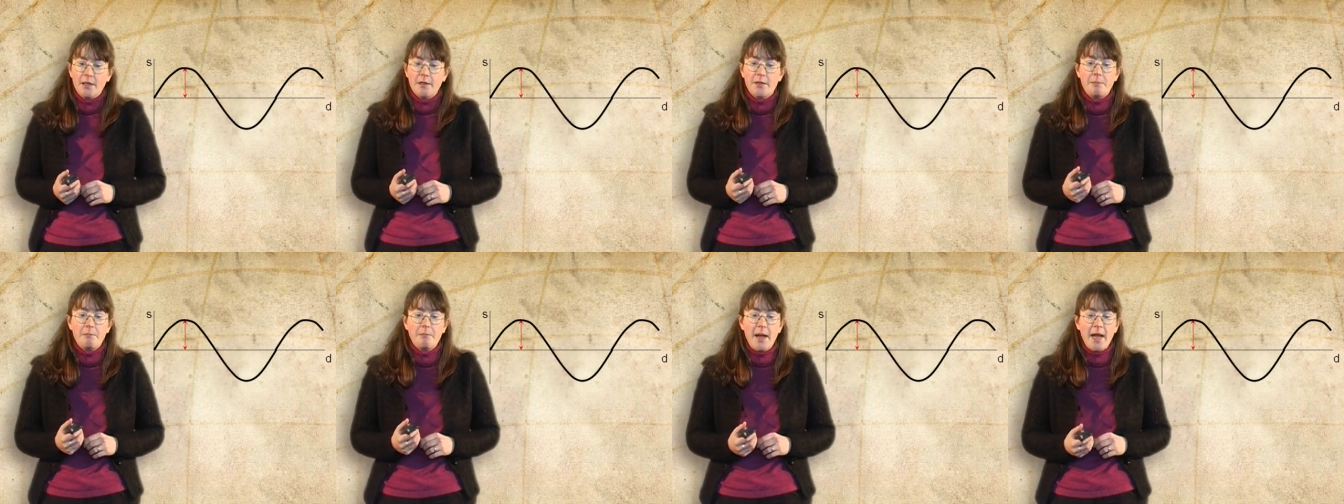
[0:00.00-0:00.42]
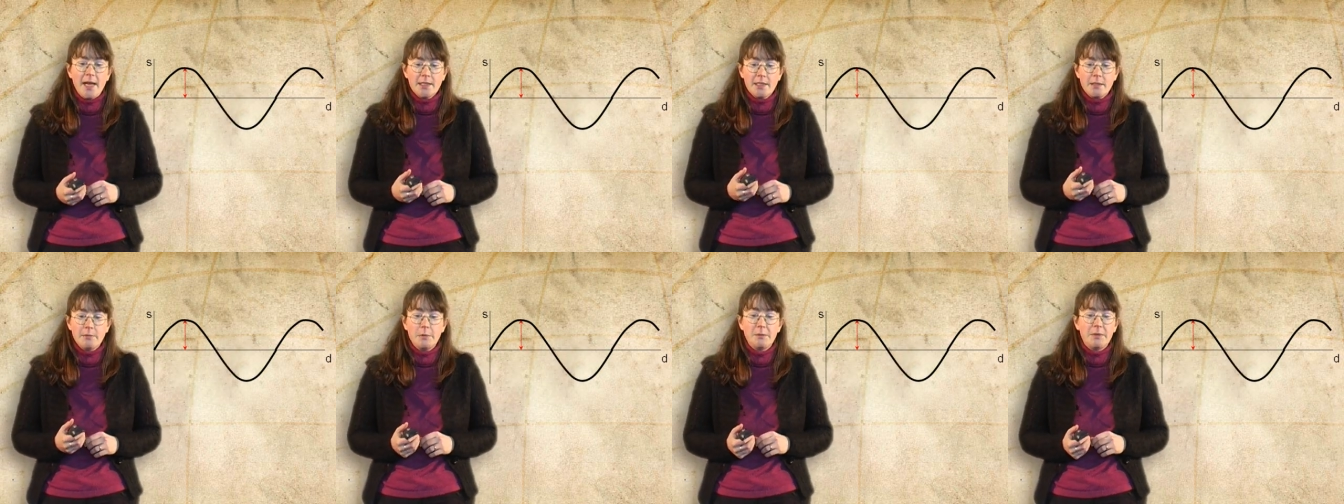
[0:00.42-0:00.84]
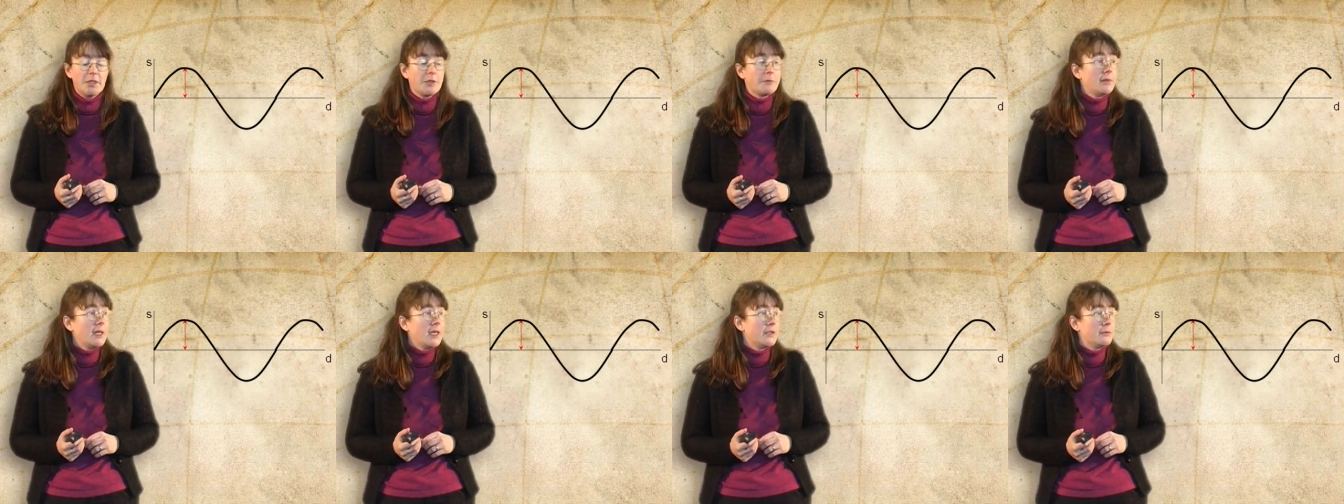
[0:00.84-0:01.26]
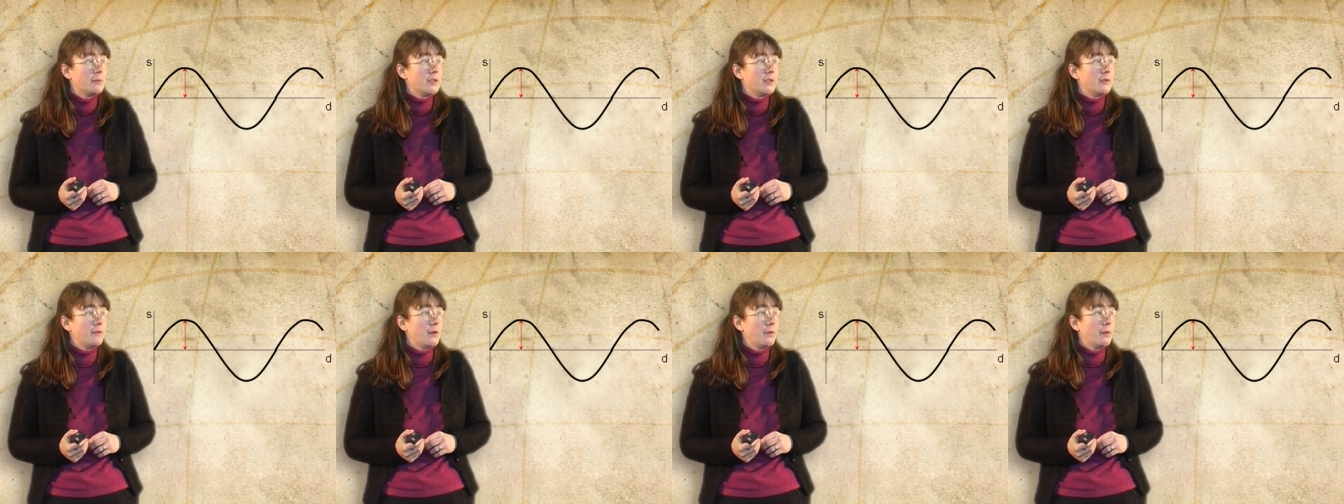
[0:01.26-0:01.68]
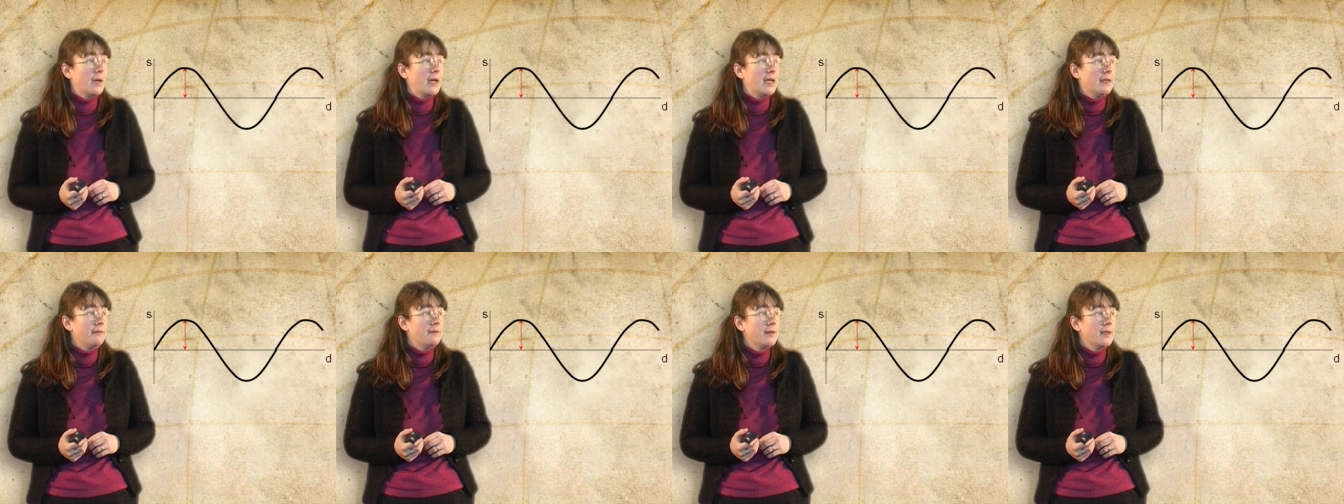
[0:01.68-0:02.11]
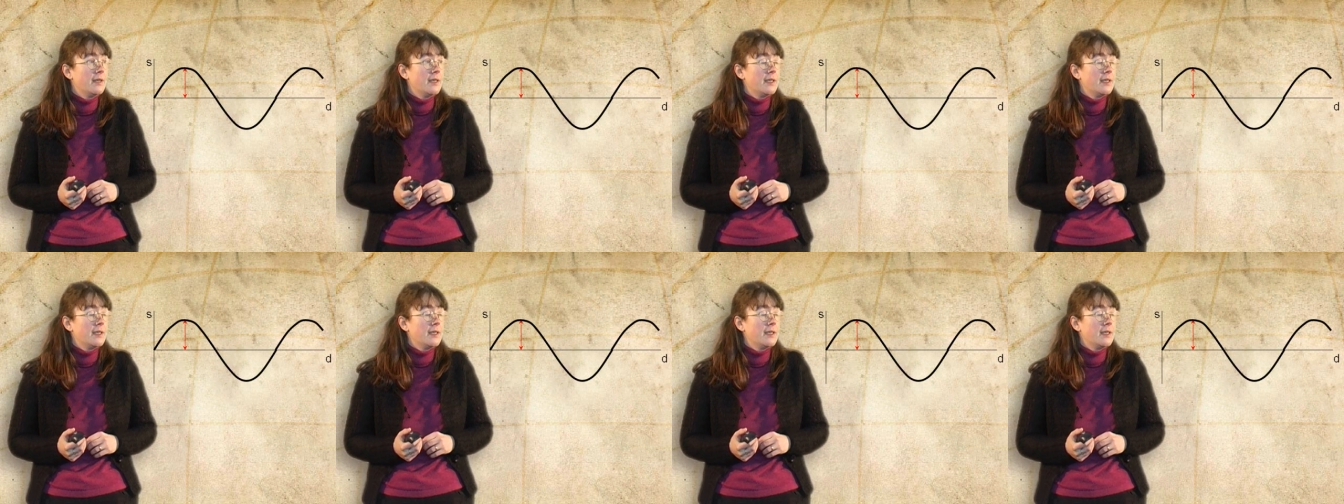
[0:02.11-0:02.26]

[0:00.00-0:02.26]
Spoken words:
The maximum displacement of the wave